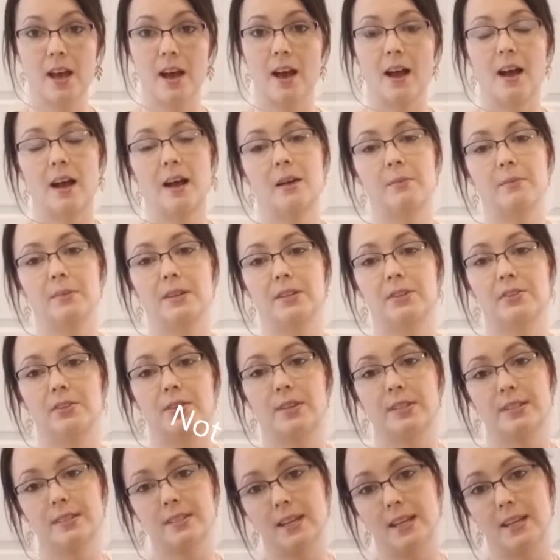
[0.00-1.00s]
and you
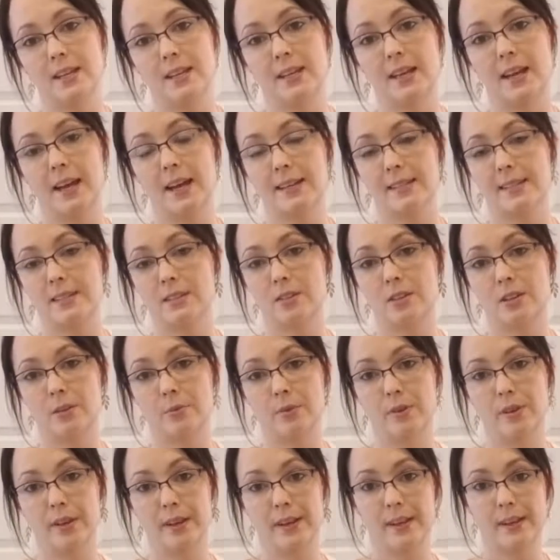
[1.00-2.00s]
can take it as an herbal
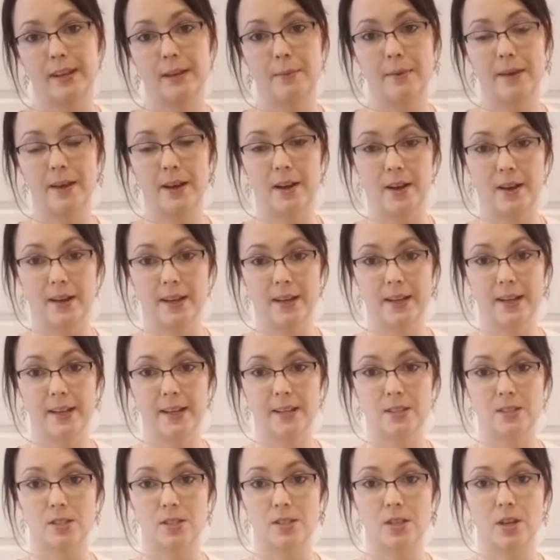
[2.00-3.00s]
antibiotic.
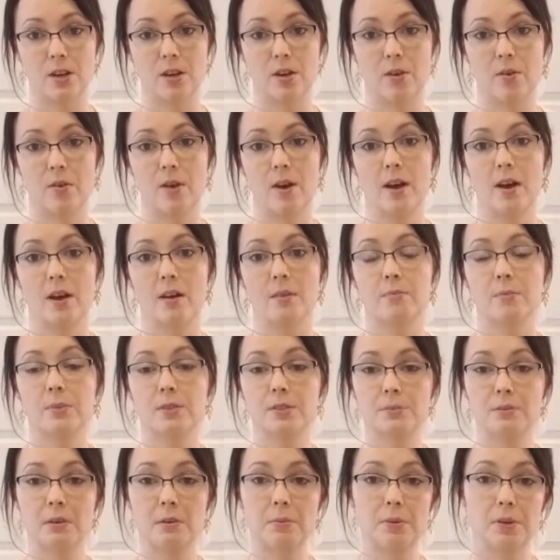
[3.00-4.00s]
And so
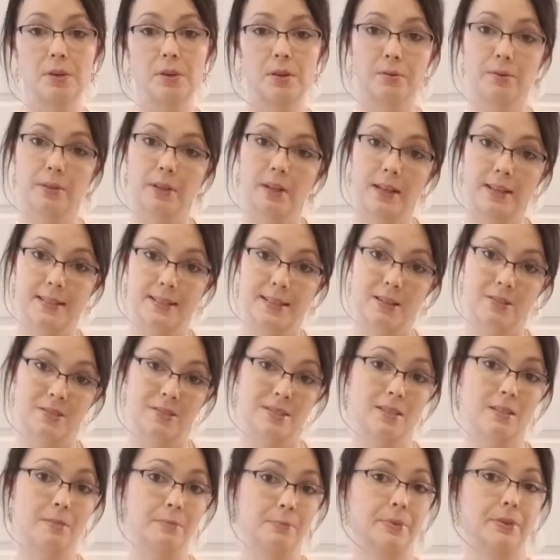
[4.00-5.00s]
most people don't realize how
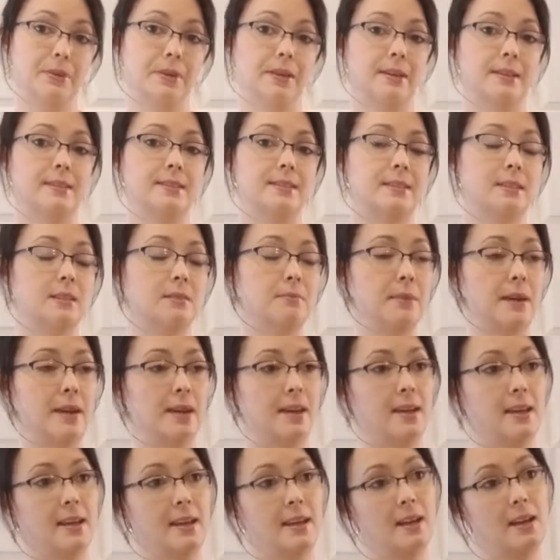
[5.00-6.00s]
simple it is to make,
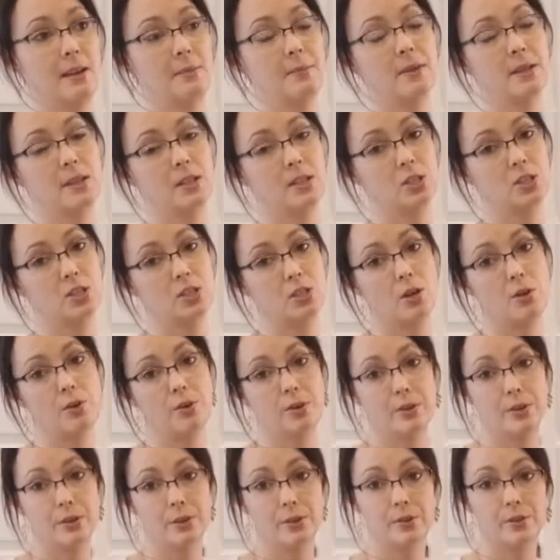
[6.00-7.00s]
and I'm going to show
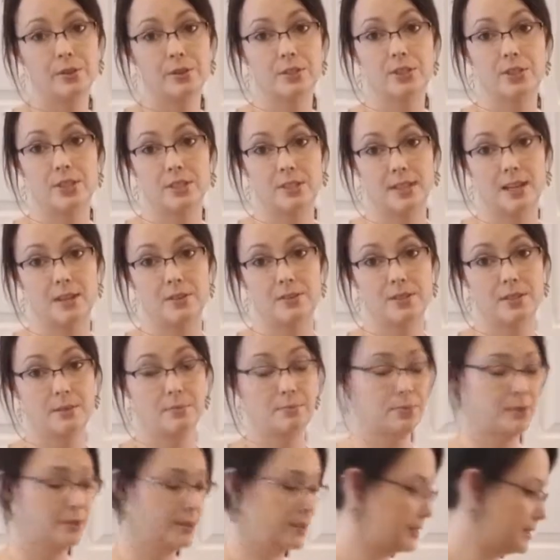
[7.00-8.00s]
you just how
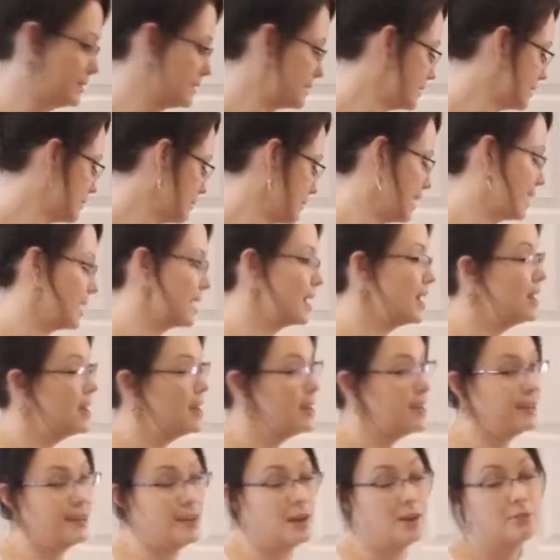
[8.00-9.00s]
simple it is to make.
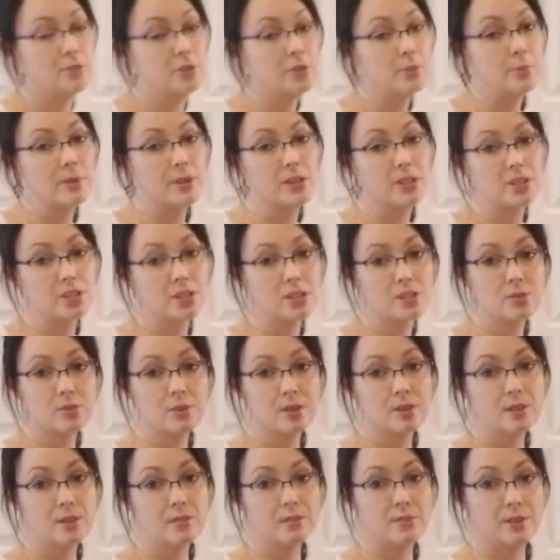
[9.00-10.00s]
Now, if you purchase oil
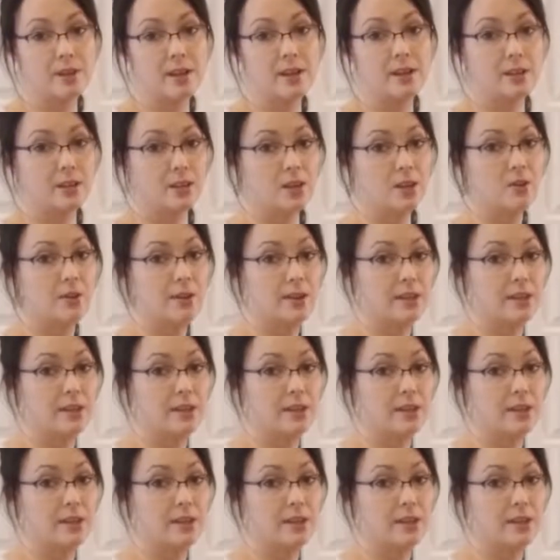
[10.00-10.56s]
of oregano